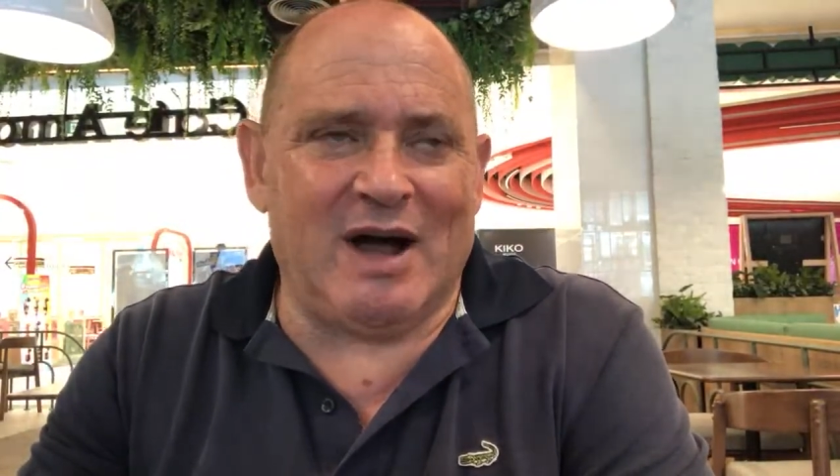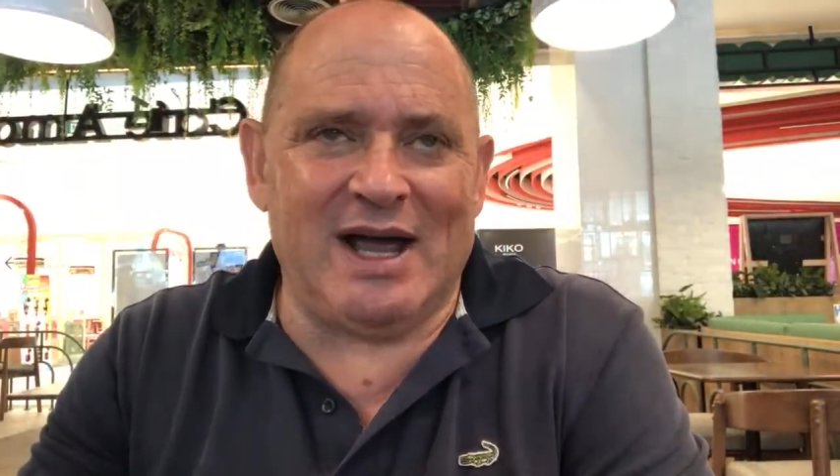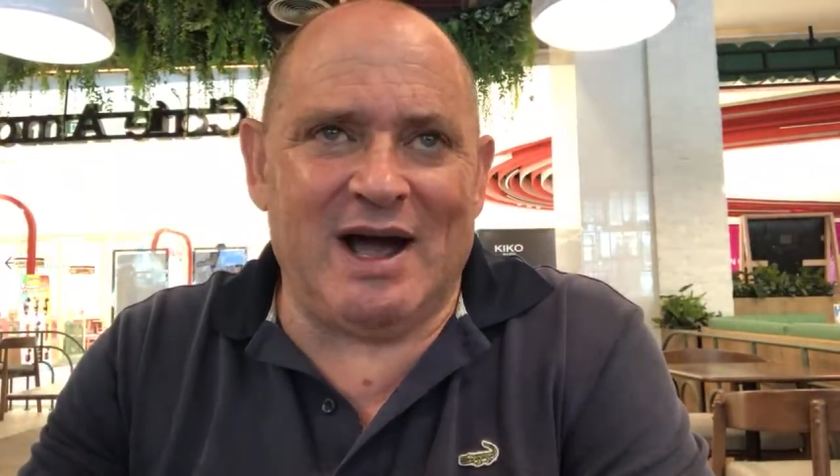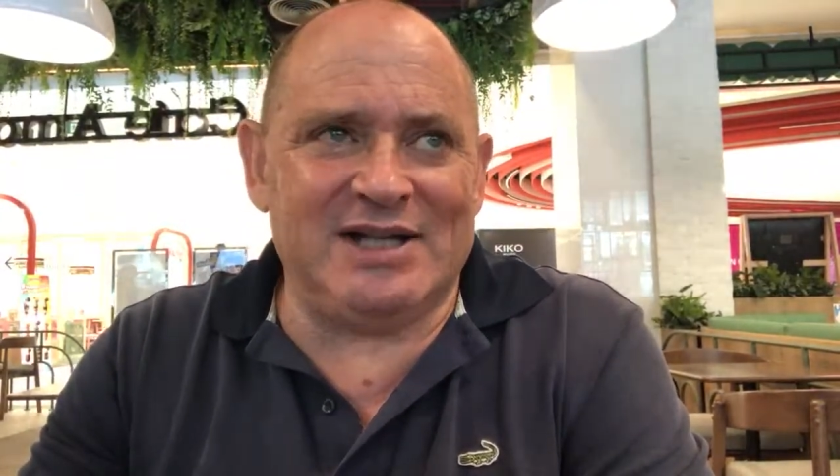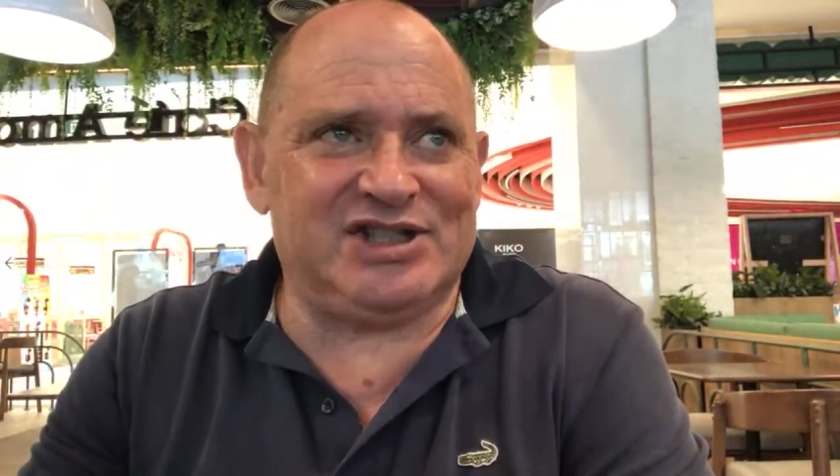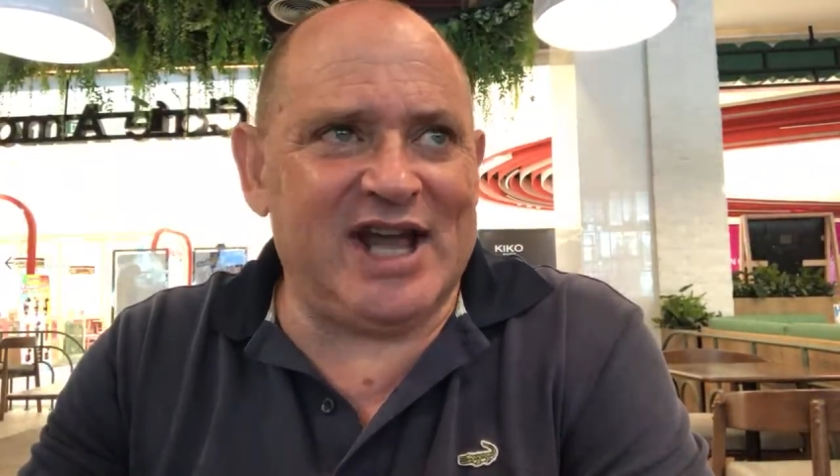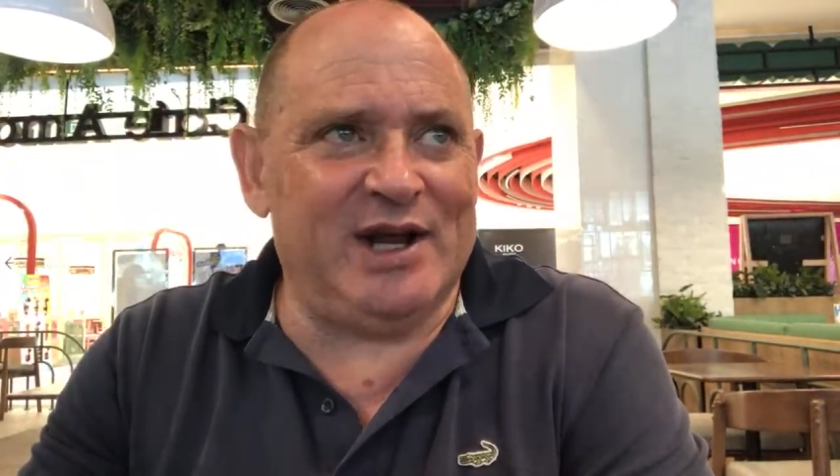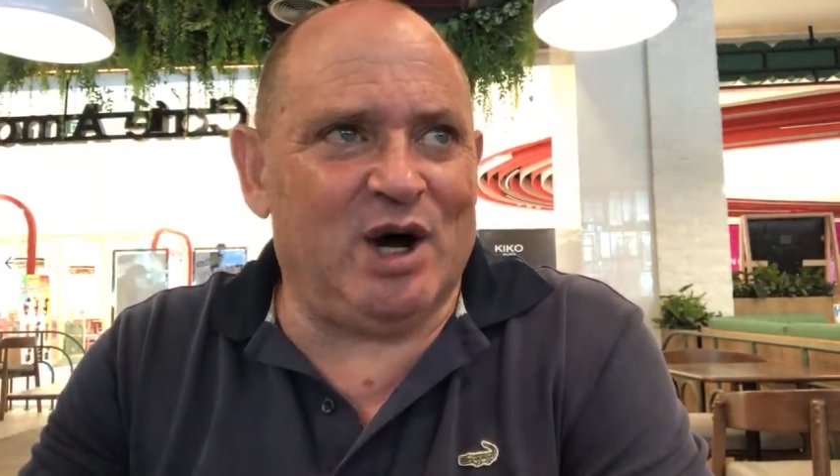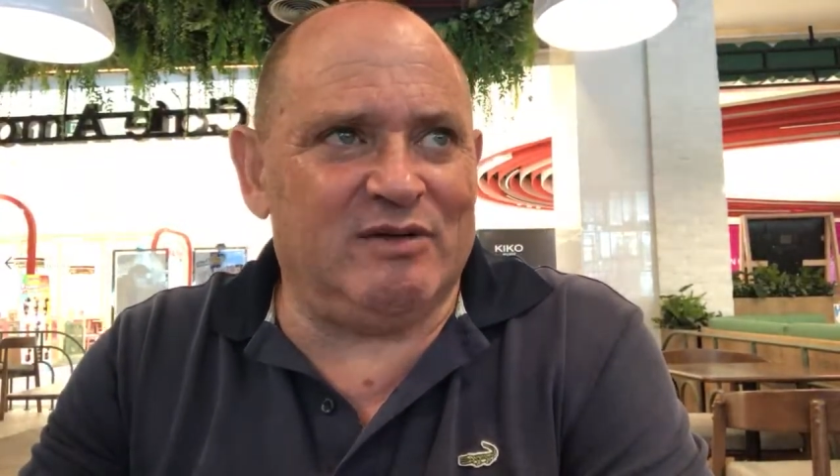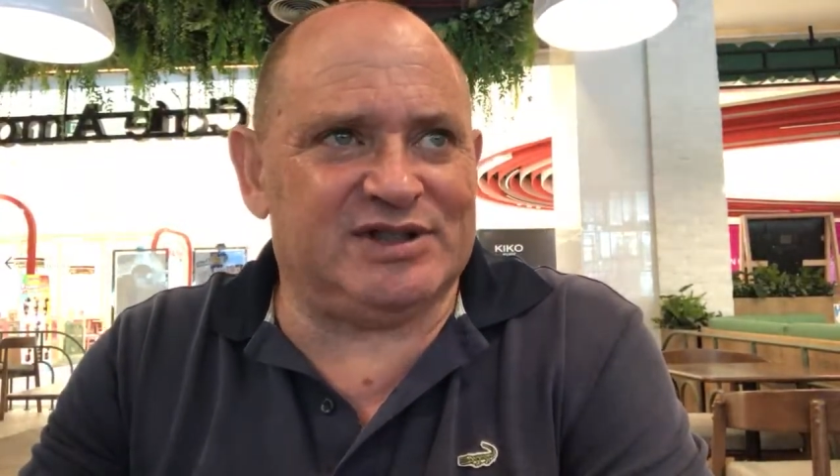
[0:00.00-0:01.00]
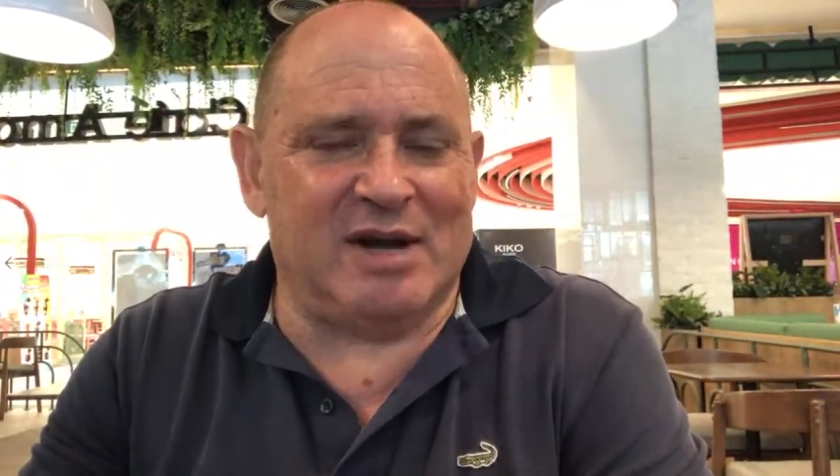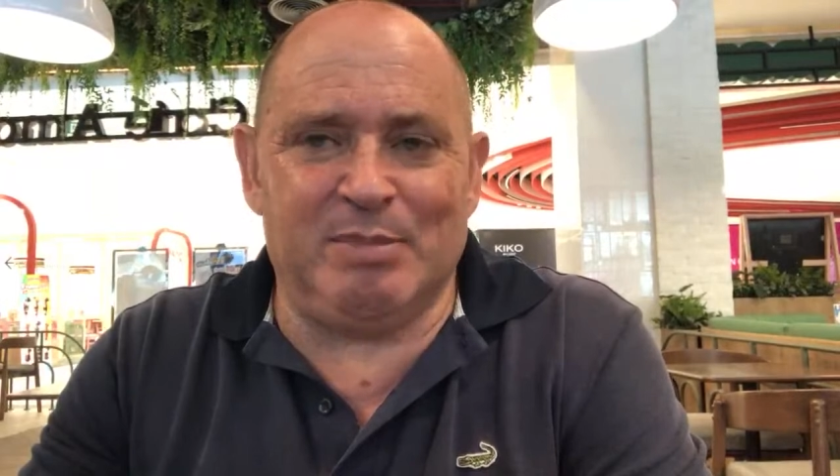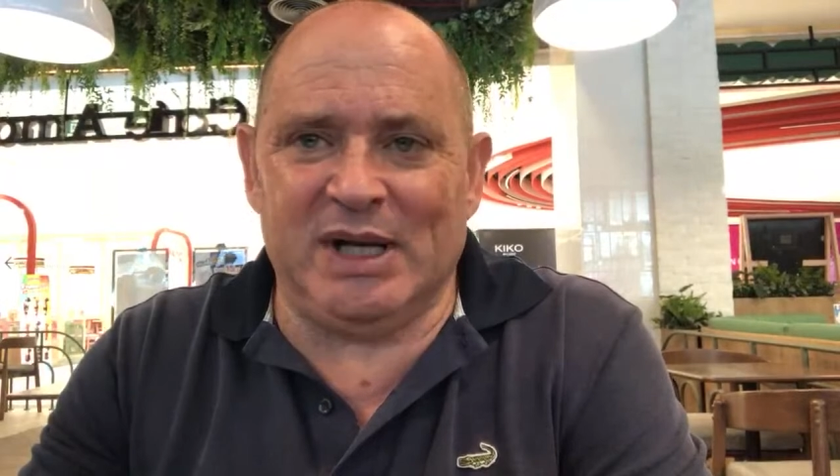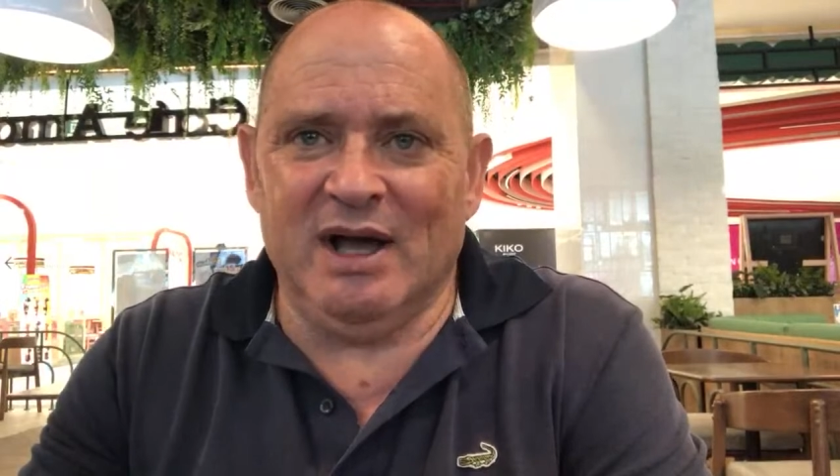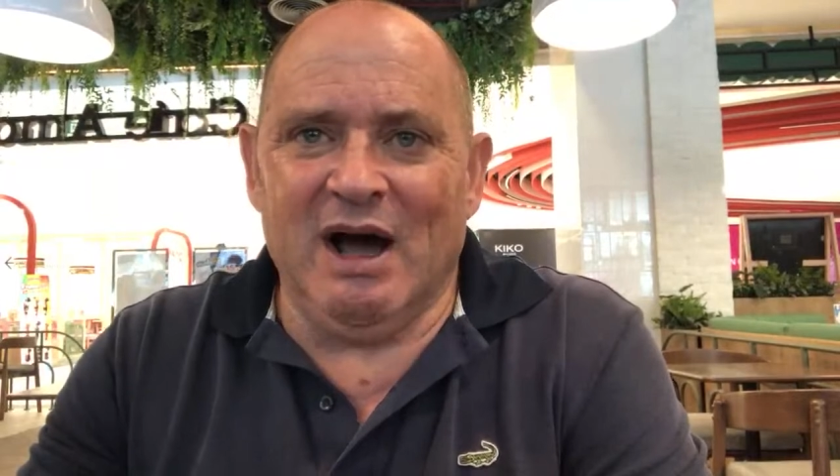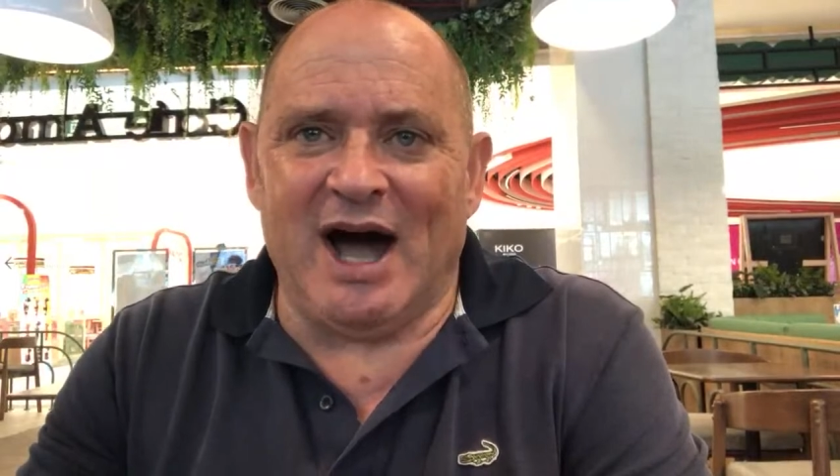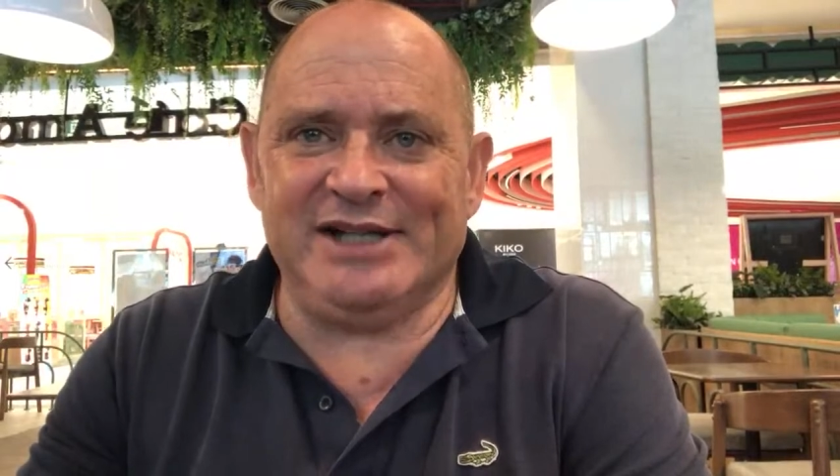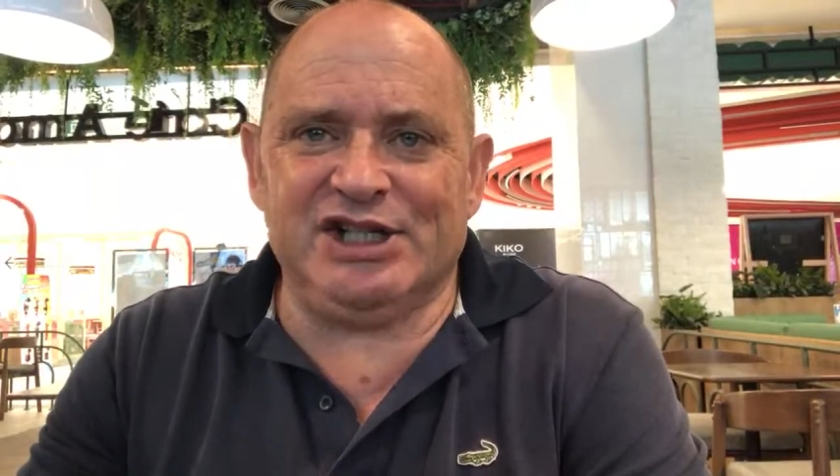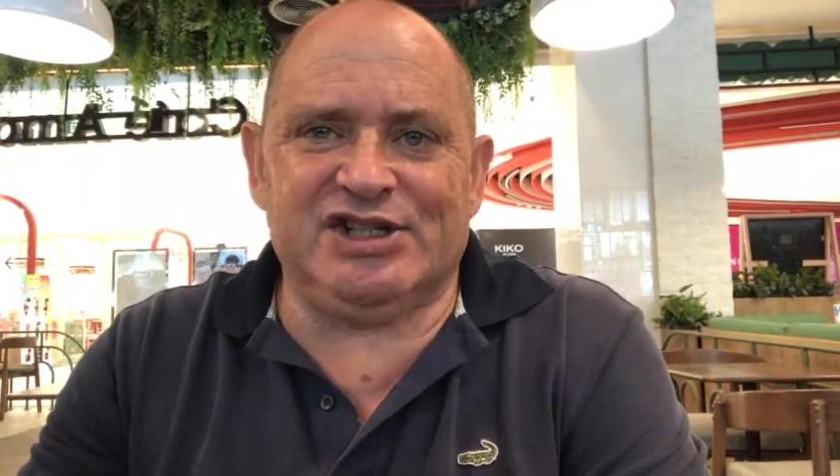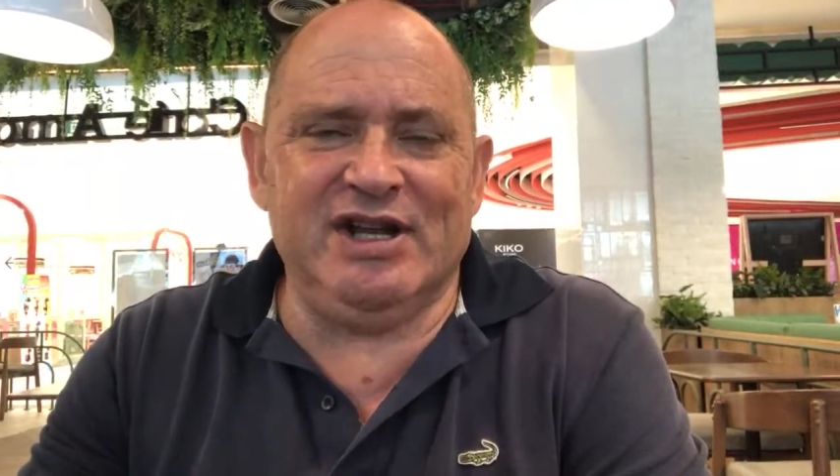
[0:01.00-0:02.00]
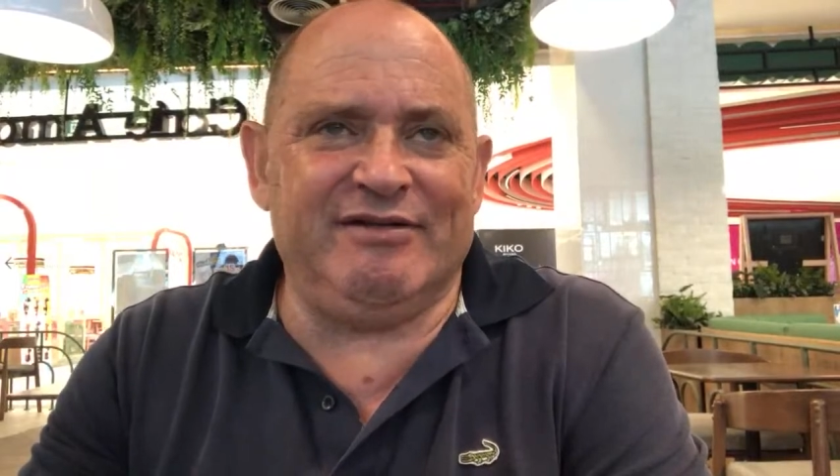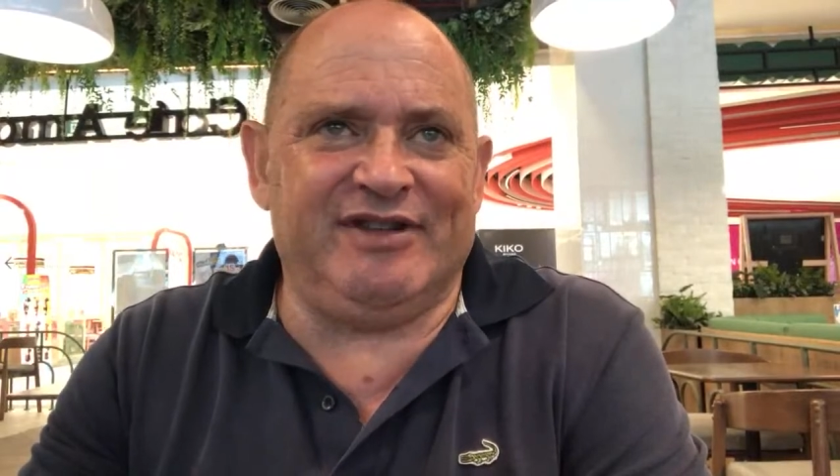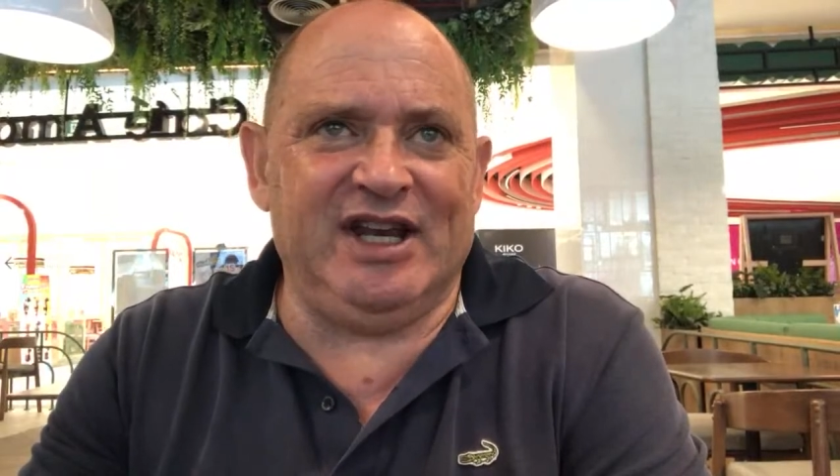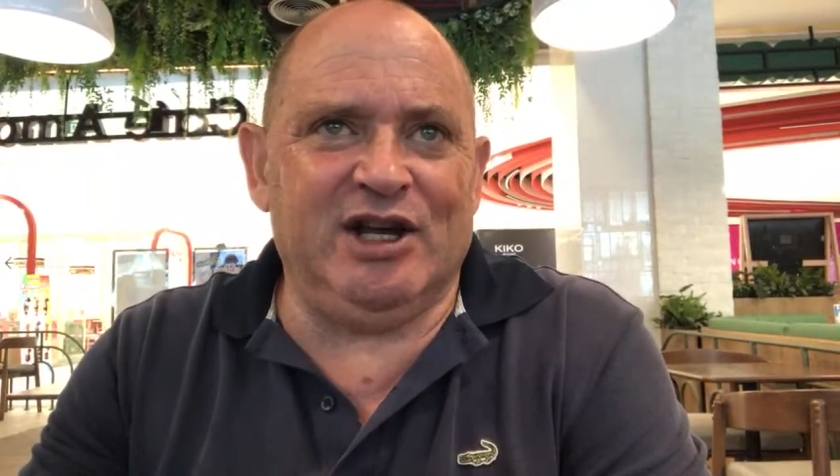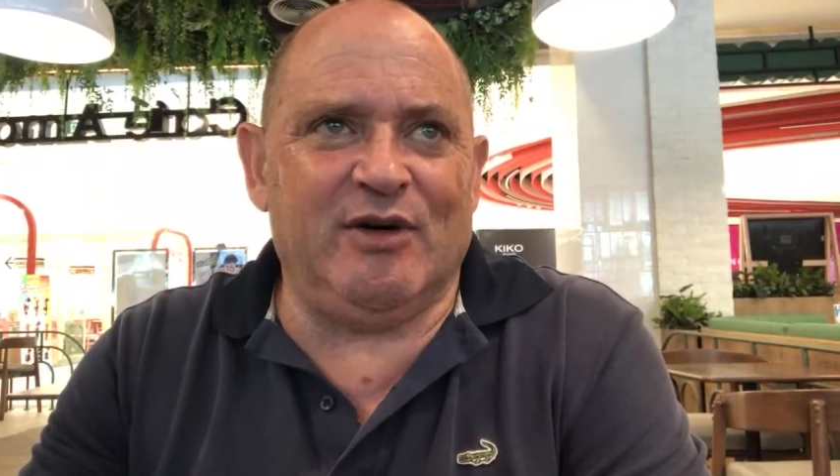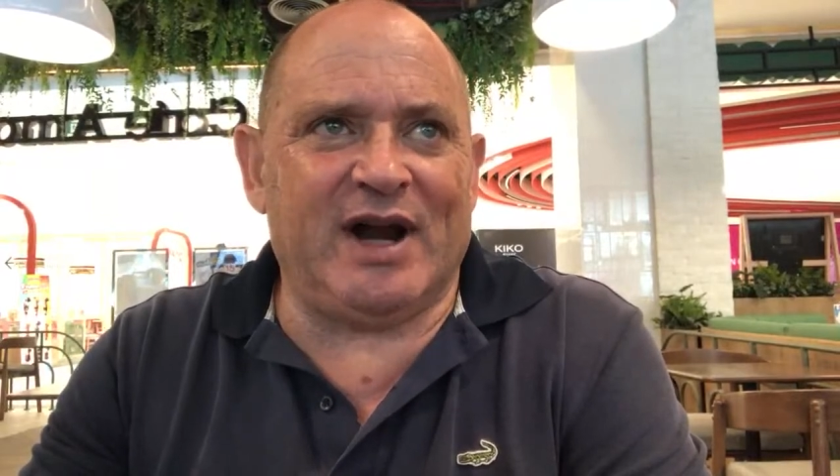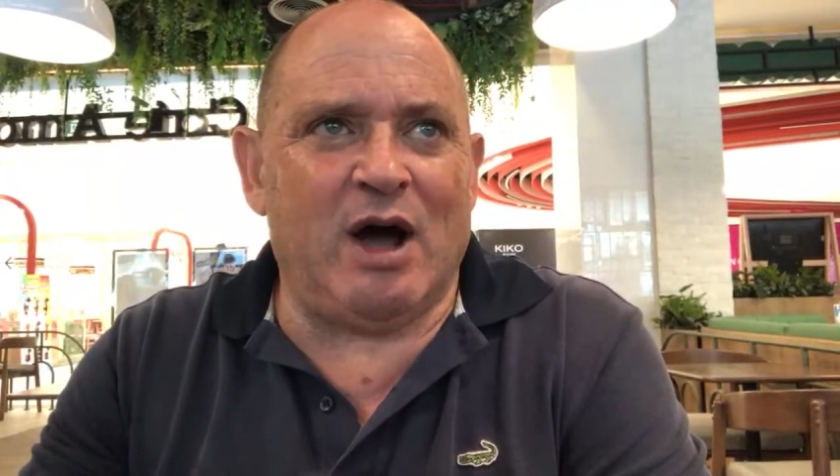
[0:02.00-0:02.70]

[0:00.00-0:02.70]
I say it all the time, but I just did a video,